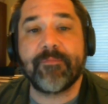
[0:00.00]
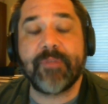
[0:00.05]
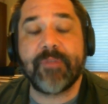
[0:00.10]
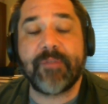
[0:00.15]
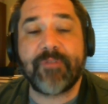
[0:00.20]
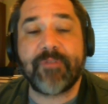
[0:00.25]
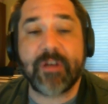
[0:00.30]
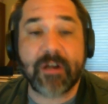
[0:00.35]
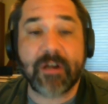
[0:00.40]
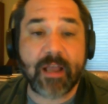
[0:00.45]

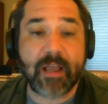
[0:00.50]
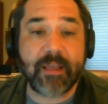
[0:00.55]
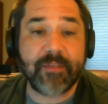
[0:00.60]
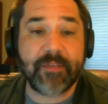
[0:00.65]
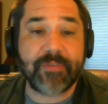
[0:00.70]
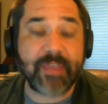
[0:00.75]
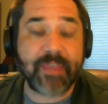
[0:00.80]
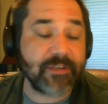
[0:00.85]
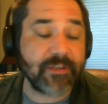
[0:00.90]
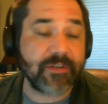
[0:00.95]
If you're not,
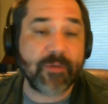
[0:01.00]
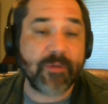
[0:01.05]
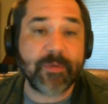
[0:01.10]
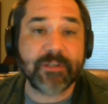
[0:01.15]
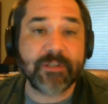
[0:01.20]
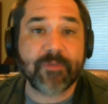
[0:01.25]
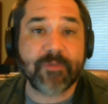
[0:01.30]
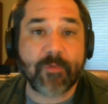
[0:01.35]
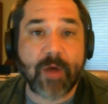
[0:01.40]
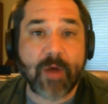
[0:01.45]
thanks so
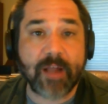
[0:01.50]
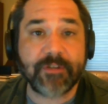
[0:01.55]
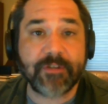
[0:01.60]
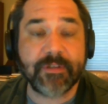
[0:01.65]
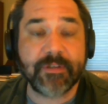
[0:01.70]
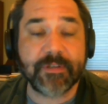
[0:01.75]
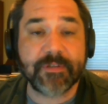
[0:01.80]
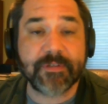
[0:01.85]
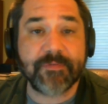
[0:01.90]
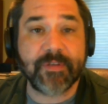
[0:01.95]
much for
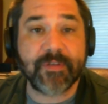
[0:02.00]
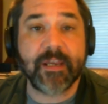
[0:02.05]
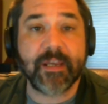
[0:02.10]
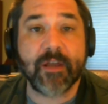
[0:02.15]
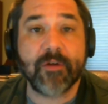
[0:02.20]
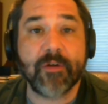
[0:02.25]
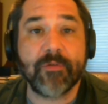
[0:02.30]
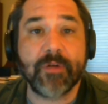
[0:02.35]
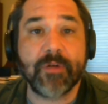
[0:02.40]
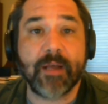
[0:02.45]
watching this
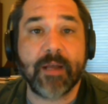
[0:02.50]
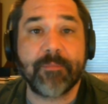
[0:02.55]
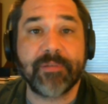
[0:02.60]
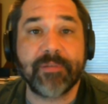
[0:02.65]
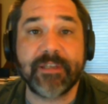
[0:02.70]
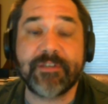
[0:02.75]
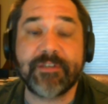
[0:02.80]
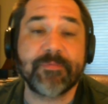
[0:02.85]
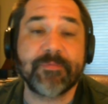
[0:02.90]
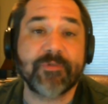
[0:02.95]
video.
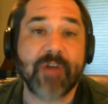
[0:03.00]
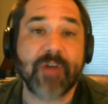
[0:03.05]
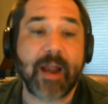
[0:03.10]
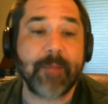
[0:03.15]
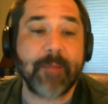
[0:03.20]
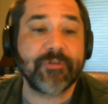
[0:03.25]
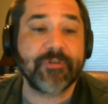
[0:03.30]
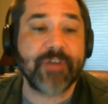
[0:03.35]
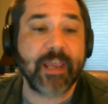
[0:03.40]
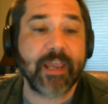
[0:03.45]
Please
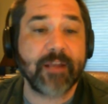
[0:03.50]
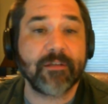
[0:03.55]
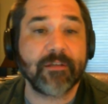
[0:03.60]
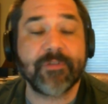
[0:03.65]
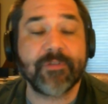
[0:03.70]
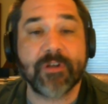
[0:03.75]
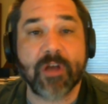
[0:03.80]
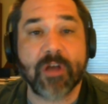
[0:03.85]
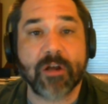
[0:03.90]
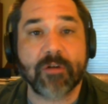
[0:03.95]
subscribe to the channel
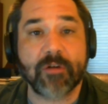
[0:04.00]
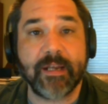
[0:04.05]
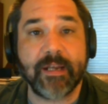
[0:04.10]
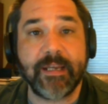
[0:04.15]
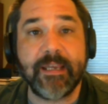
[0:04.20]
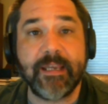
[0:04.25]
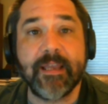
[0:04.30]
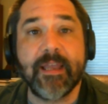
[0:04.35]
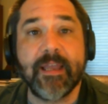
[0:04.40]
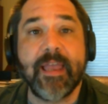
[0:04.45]
if you're not
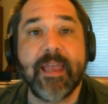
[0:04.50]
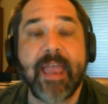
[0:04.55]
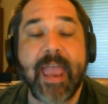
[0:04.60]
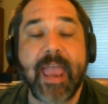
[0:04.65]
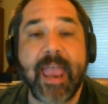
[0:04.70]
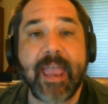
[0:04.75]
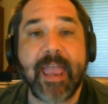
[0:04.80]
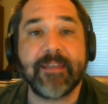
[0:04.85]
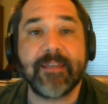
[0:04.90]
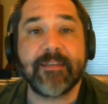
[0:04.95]
already.
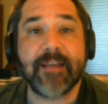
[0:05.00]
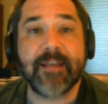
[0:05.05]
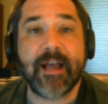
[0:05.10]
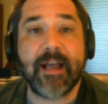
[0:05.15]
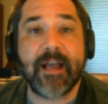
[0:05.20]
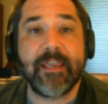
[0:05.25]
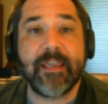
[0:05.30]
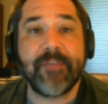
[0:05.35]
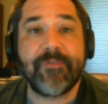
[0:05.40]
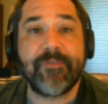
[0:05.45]
And
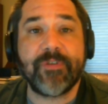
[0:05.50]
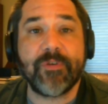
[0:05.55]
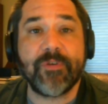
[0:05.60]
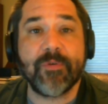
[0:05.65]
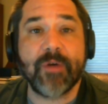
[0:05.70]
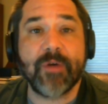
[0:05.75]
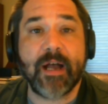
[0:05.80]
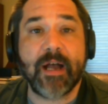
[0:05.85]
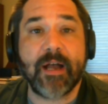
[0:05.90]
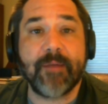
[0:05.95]
if
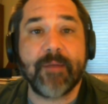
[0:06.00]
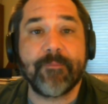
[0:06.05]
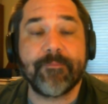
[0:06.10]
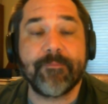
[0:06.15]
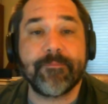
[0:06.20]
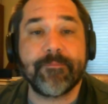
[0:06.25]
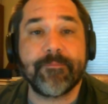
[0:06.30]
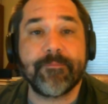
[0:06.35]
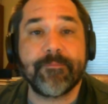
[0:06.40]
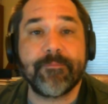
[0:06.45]

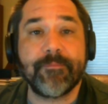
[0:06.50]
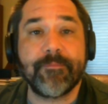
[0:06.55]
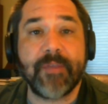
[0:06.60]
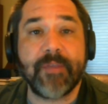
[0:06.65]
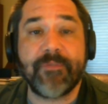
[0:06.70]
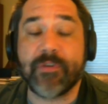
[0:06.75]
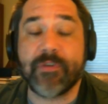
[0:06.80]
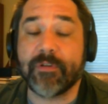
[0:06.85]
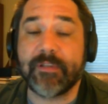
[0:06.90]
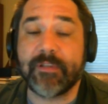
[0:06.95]

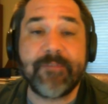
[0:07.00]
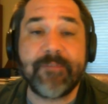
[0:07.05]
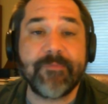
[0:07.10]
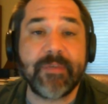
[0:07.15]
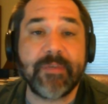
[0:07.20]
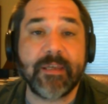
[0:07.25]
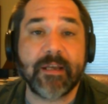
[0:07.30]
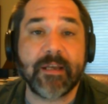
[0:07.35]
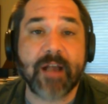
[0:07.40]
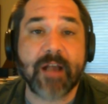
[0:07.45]
you'll leave
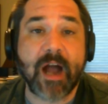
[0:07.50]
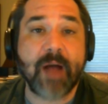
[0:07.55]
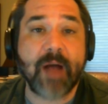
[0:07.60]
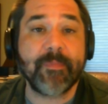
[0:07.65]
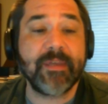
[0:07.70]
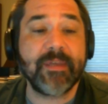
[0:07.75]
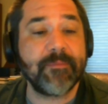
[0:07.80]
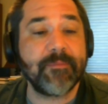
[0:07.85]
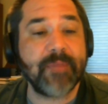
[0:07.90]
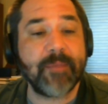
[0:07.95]
me a
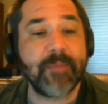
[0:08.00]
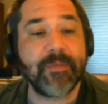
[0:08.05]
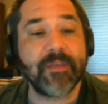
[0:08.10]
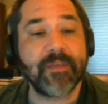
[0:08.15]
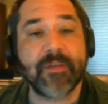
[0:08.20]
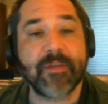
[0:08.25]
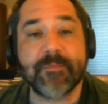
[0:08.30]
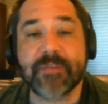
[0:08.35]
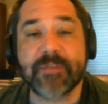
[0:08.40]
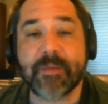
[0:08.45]
comment, maybe a
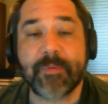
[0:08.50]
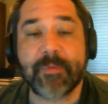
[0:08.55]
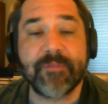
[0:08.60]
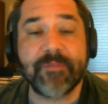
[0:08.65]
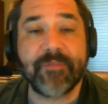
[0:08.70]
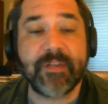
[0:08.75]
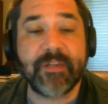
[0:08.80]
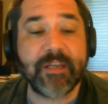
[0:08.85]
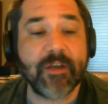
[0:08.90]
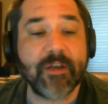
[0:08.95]
thumbs up on
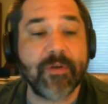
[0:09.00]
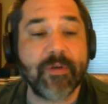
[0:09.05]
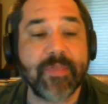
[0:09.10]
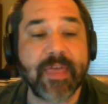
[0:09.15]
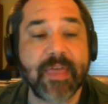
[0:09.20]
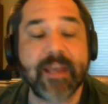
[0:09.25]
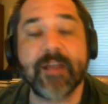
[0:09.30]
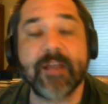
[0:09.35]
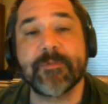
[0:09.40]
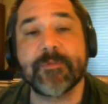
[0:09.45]
the video,
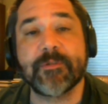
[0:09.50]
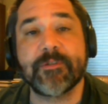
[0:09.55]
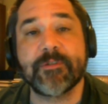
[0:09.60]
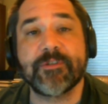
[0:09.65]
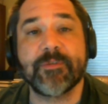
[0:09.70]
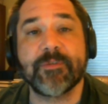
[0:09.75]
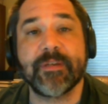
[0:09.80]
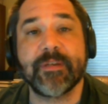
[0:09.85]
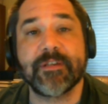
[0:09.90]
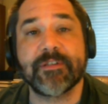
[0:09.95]
that helps
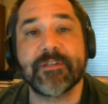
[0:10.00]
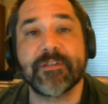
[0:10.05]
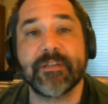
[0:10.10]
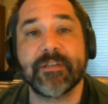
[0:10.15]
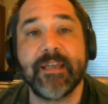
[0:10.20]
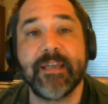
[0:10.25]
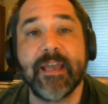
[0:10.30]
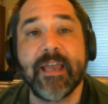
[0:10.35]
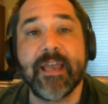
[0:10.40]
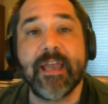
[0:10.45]

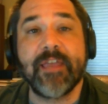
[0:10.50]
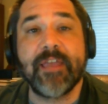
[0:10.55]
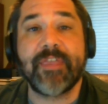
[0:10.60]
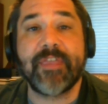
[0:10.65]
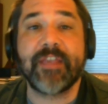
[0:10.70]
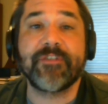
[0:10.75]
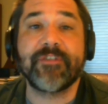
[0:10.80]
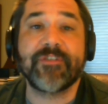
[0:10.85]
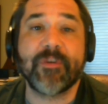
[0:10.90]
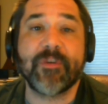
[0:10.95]
tremendously.
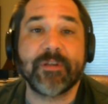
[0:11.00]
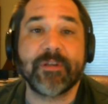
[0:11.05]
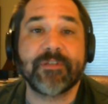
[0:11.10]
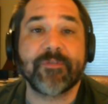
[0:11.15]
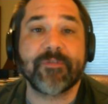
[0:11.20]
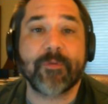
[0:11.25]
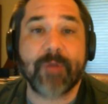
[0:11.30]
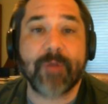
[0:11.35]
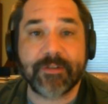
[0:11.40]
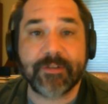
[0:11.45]
Thanks so much
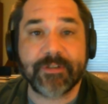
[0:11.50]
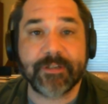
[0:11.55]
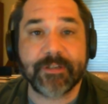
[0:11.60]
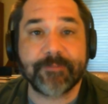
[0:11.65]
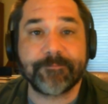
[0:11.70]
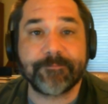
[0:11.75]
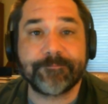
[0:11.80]
for watching.